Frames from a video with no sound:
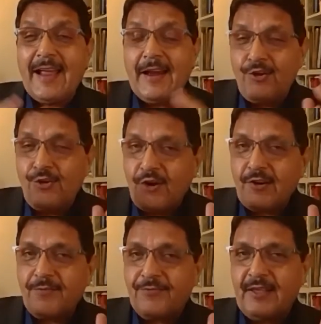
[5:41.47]
and
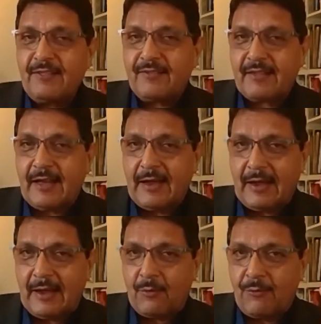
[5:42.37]
lot of this,
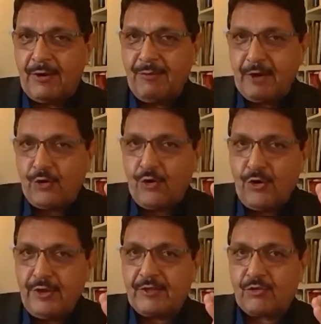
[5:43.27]
when we
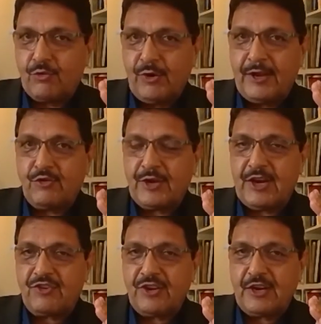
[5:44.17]
grow in the school
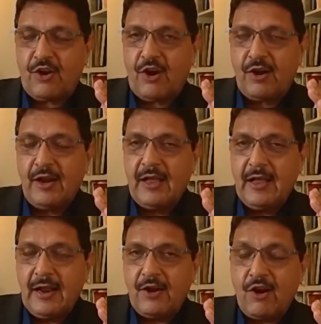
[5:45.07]
education and all,
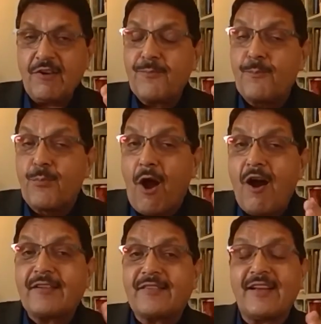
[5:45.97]
lot of
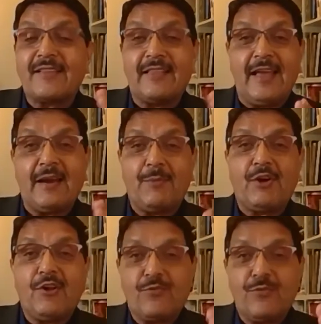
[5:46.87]
blocks are there
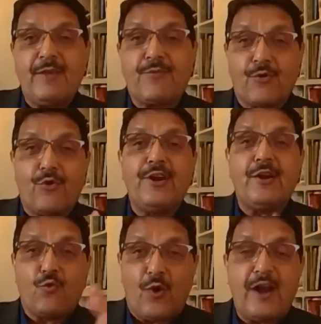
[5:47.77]
because we have grown
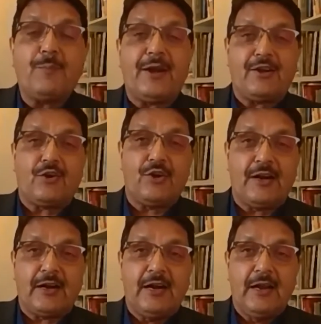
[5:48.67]
in one
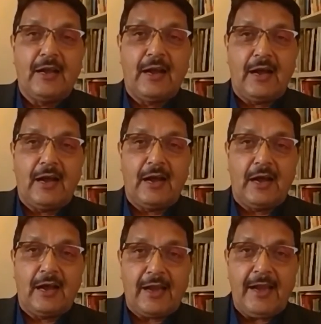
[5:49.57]
particular
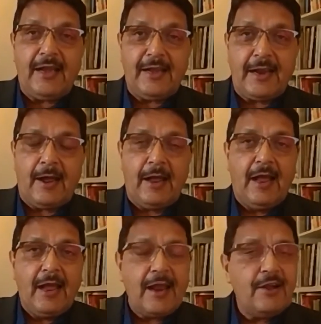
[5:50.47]
area.
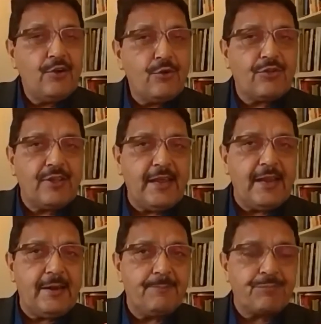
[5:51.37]
And you
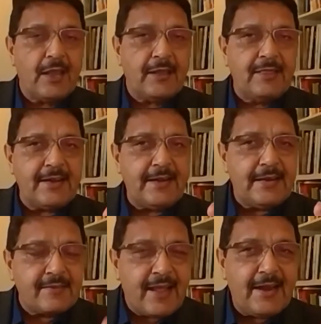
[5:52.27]
see that
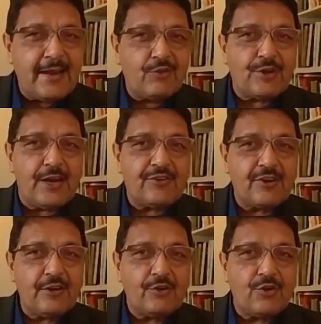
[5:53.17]
in design
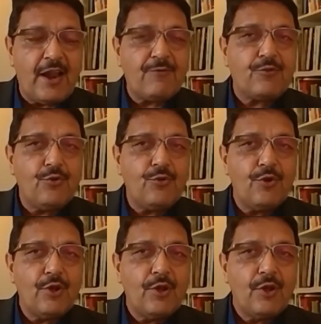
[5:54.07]
education, you have to